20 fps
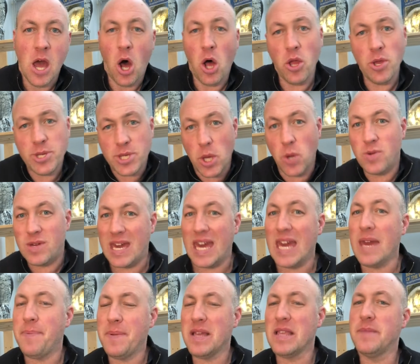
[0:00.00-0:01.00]
Also,
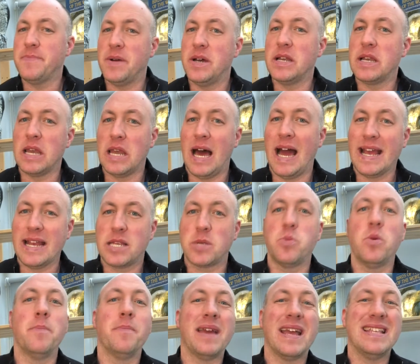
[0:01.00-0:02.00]
keeping the bird light
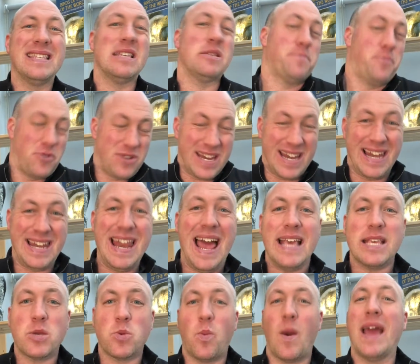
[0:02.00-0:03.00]
will mean it's putting
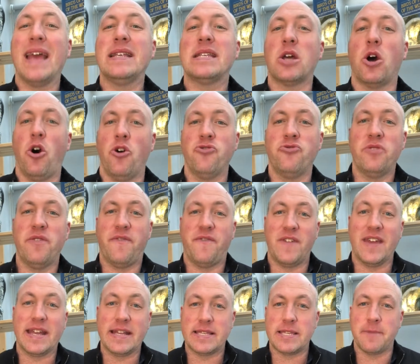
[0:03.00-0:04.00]
less weight on the
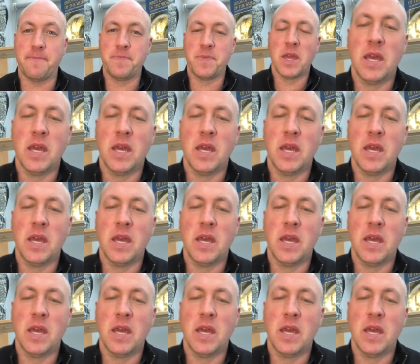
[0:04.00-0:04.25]
feet.